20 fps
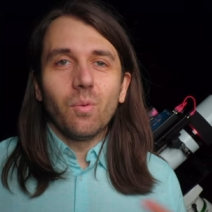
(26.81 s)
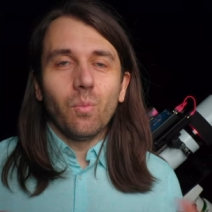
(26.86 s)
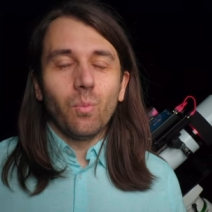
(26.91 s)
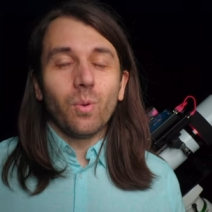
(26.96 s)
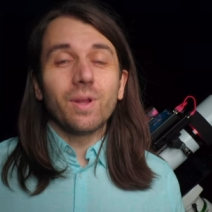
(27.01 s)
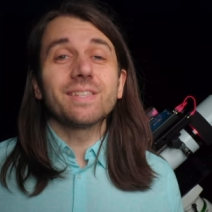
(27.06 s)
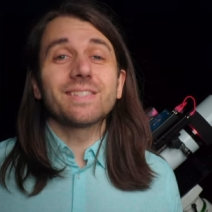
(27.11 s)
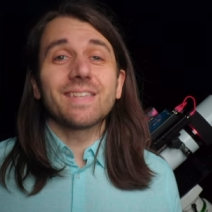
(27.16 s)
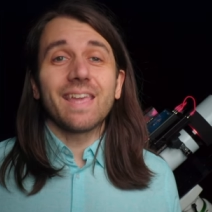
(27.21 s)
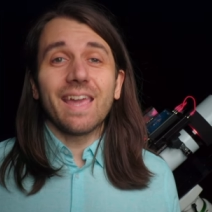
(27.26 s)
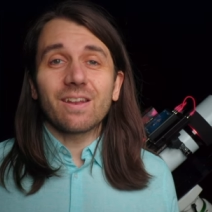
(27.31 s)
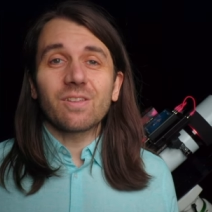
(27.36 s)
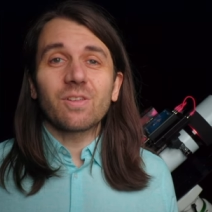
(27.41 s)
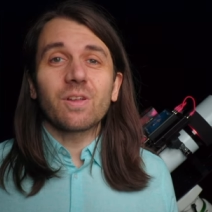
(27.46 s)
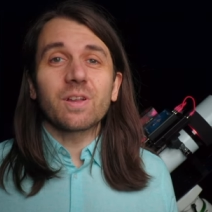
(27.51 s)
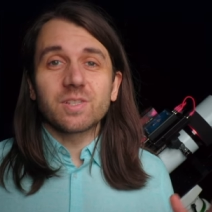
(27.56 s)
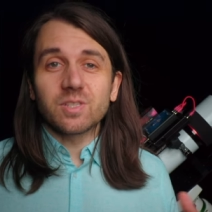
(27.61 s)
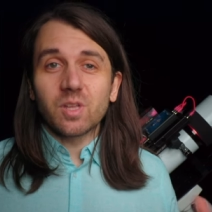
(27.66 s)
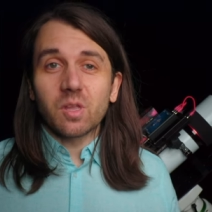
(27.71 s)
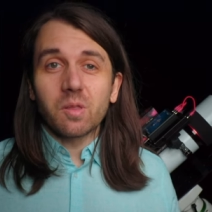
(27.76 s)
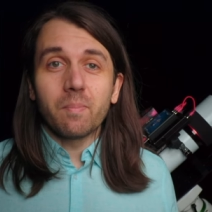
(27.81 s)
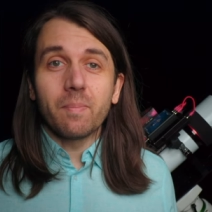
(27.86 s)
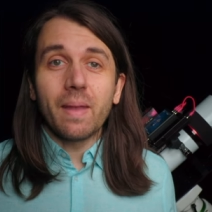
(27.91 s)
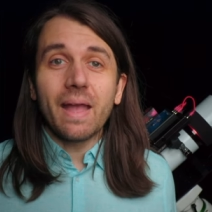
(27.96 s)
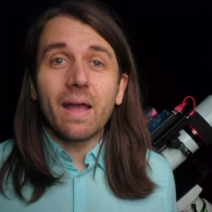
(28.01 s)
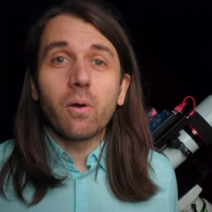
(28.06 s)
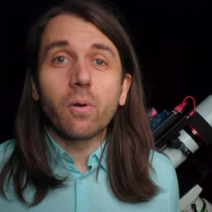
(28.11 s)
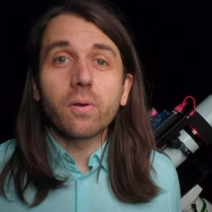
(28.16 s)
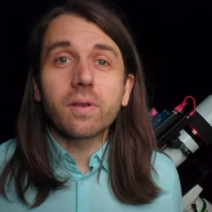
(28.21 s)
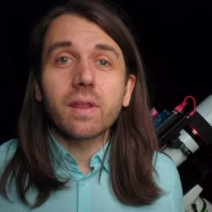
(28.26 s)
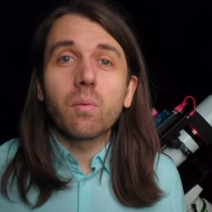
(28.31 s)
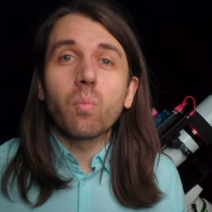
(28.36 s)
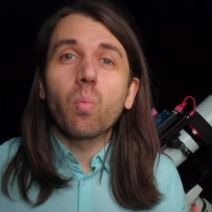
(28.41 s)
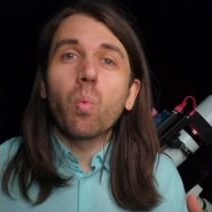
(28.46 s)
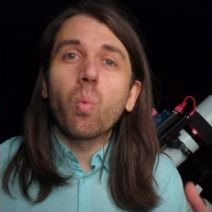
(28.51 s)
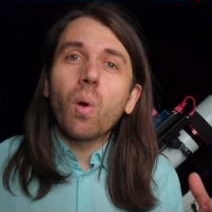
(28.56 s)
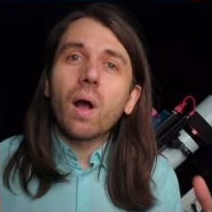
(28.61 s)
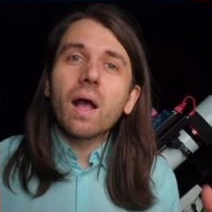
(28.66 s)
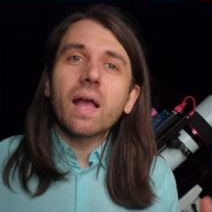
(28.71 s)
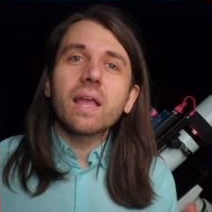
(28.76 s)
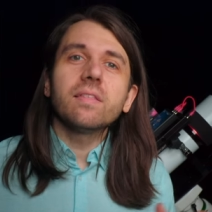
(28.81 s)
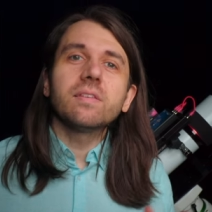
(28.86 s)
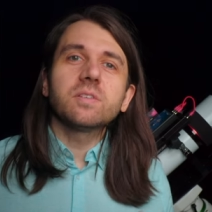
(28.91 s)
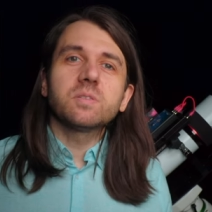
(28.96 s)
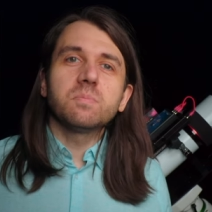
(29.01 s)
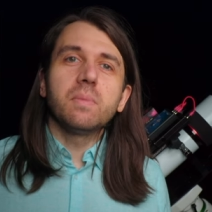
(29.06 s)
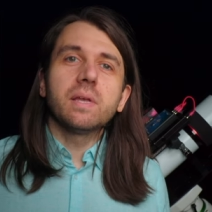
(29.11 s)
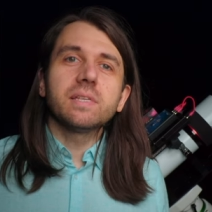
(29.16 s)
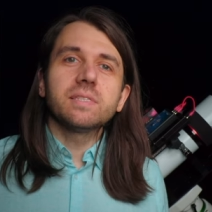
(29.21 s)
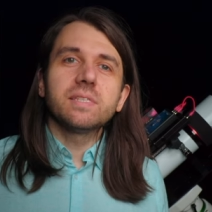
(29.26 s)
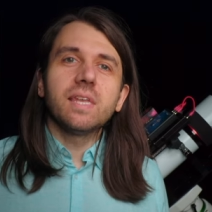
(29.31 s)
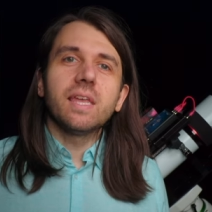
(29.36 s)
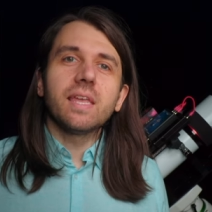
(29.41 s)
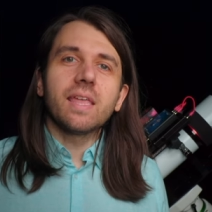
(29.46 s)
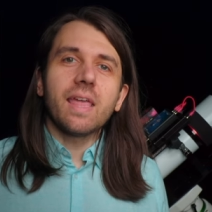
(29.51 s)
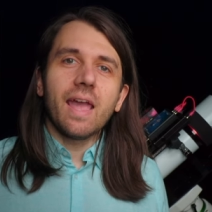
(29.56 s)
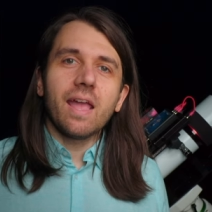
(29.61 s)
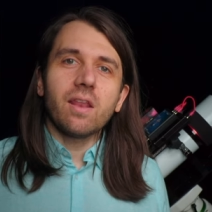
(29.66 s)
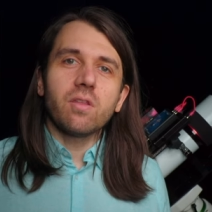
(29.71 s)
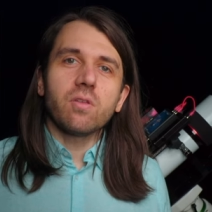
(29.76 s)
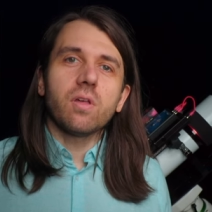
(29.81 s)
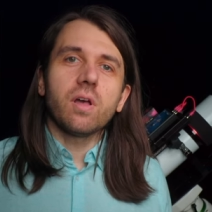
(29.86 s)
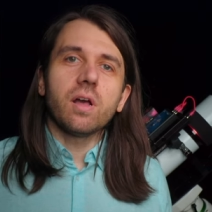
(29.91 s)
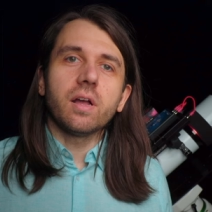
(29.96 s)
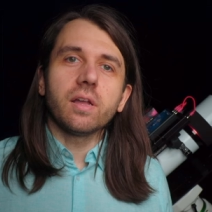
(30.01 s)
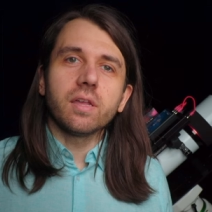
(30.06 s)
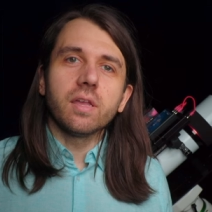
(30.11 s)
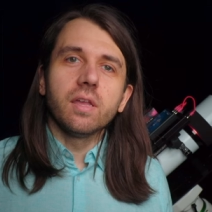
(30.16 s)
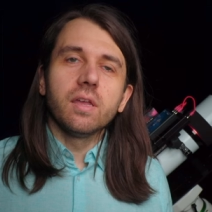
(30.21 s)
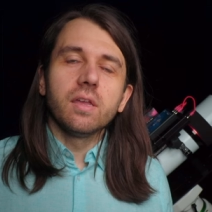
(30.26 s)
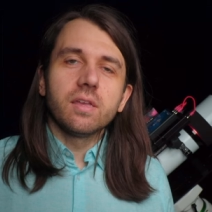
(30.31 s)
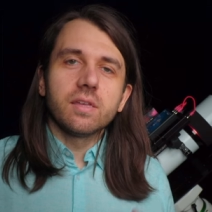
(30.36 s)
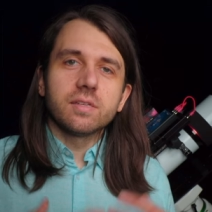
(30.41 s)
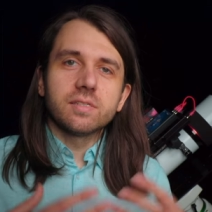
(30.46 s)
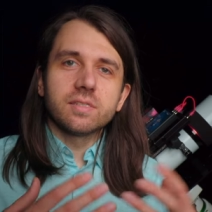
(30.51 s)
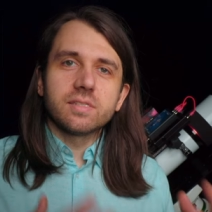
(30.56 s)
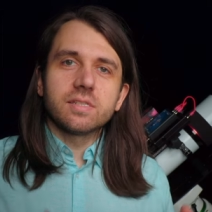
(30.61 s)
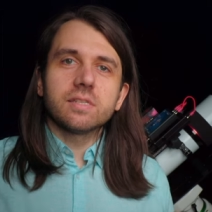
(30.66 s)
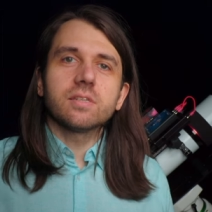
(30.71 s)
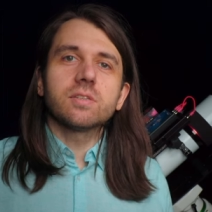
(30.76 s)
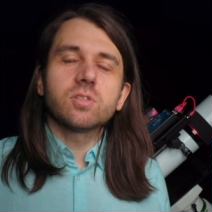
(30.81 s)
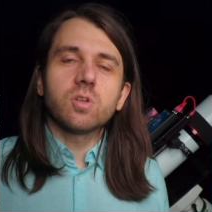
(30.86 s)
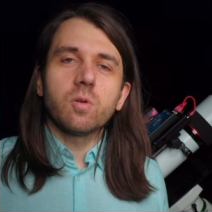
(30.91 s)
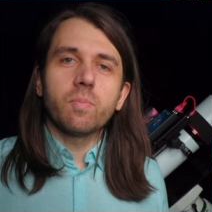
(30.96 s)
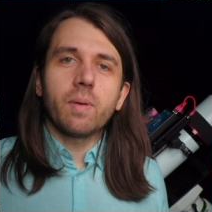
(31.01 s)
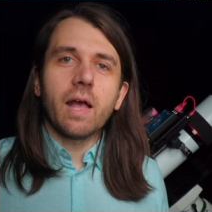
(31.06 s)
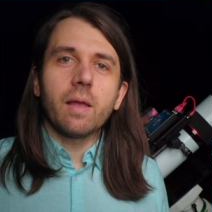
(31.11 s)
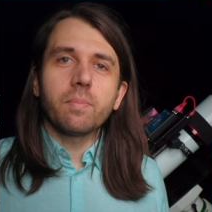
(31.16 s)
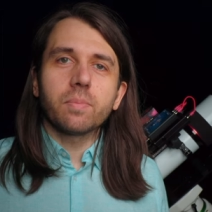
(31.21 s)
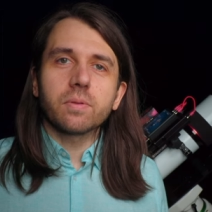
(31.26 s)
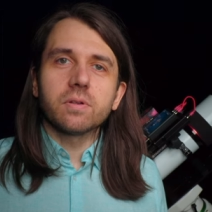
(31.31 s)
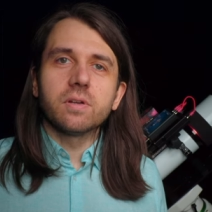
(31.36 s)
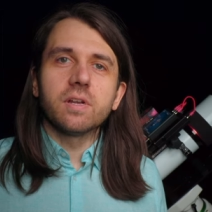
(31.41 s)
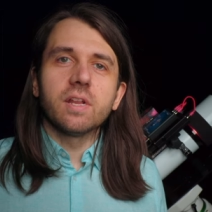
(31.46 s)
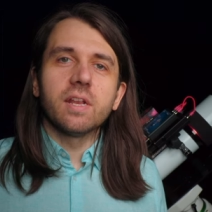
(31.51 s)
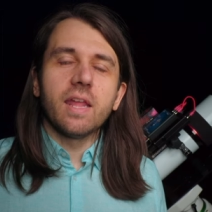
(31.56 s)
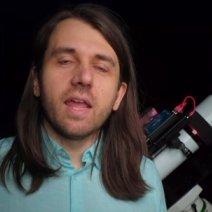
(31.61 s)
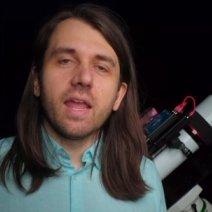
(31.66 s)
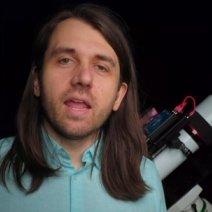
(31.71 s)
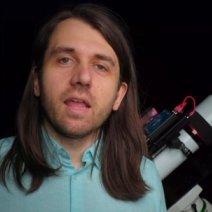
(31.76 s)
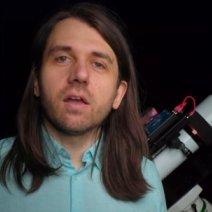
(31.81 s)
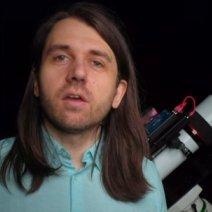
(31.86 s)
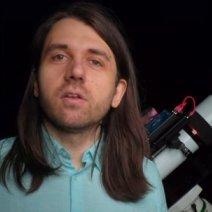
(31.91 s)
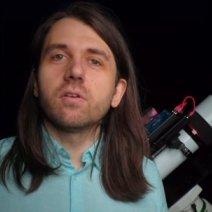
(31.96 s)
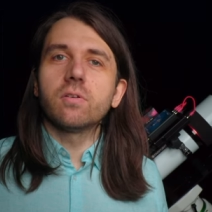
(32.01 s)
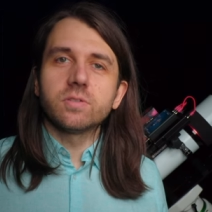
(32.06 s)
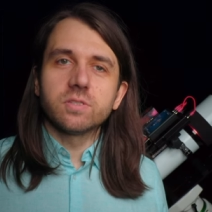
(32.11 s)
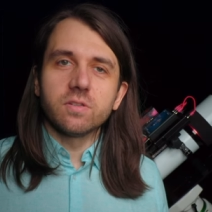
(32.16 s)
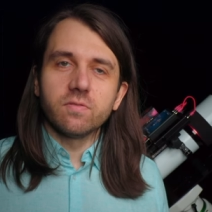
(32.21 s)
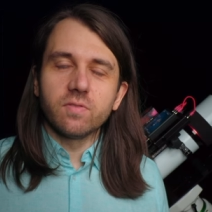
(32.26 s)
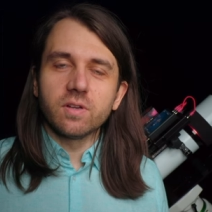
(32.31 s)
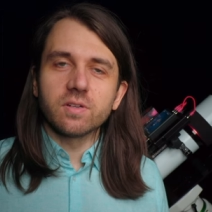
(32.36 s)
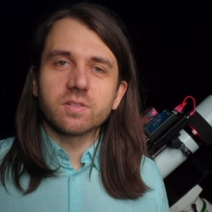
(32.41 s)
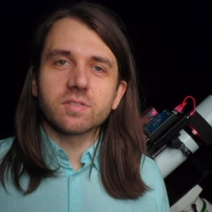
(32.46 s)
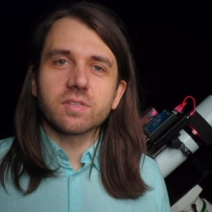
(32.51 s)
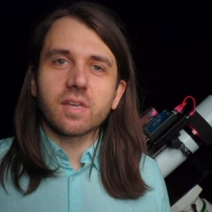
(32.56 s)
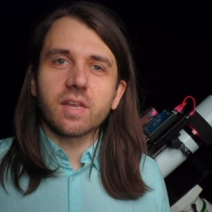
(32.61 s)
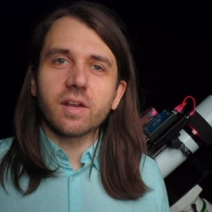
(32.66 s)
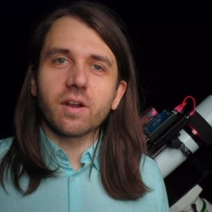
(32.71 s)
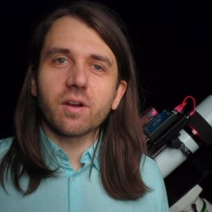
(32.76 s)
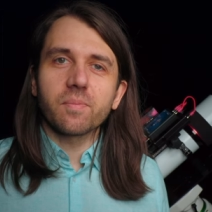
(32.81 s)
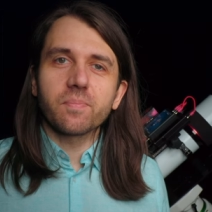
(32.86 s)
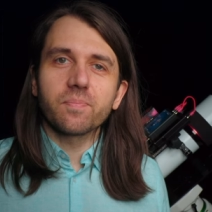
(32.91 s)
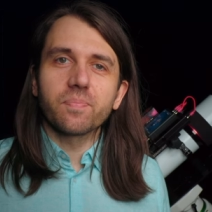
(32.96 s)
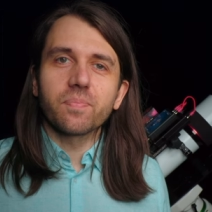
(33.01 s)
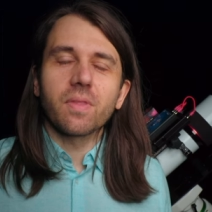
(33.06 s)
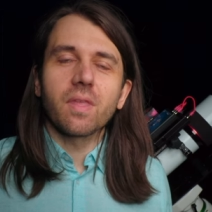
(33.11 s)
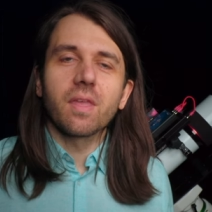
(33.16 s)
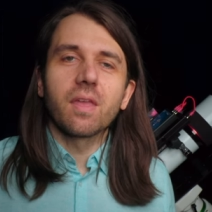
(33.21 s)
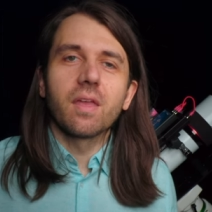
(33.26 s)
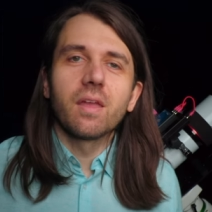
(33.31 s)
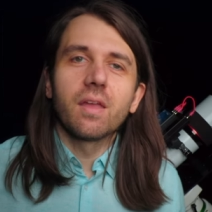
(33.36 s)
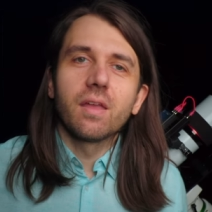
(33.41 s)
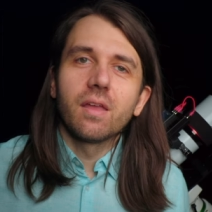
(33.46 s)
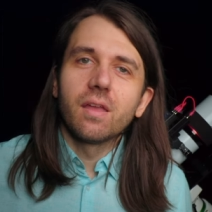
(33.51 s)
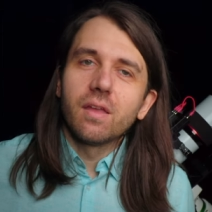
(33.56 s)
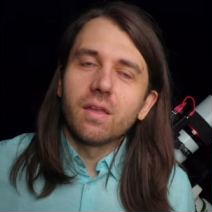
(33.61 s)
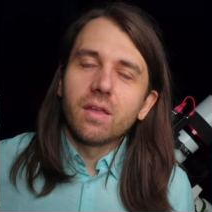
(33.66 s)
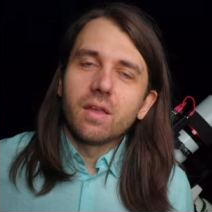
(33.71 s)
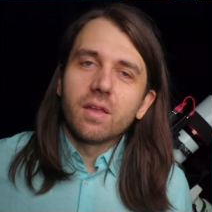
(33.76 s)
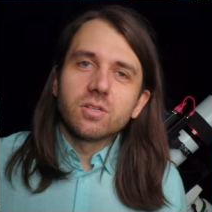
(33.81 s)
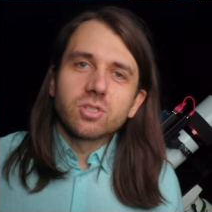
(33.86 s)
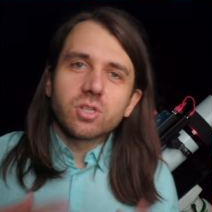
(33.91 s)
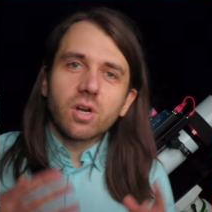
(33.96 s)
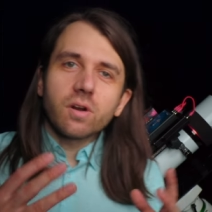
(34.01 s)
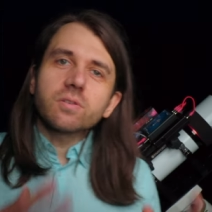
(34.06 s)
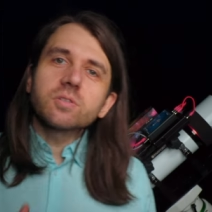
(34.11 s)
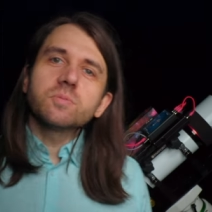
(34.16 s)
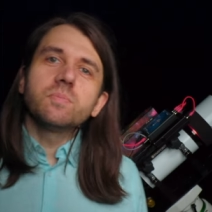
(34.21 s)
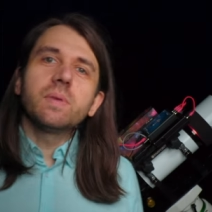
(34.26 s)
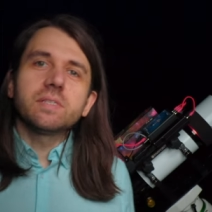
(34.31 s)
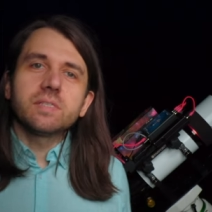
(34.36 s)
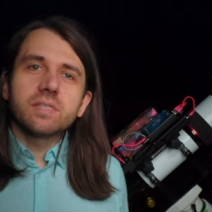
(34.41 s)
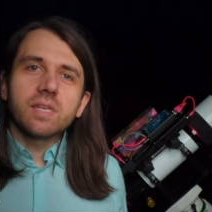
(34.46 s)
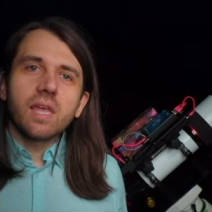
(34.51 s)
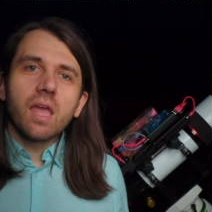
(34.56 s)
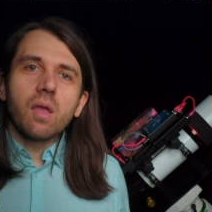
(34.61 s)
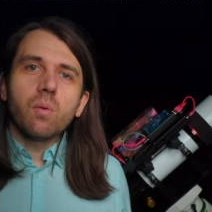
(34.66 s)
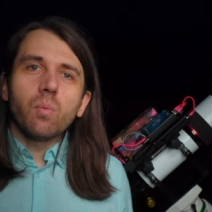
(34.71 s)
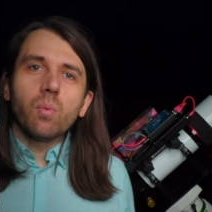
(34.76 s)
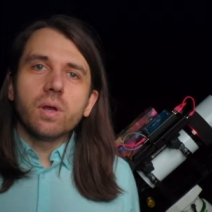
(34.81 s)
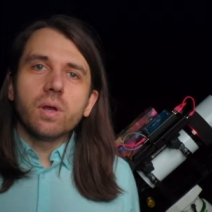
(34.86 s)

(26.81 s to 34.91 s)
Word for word: what his catalog is all about and why this Messier catalog is still so popular today, hundreds of years later. Charles Messier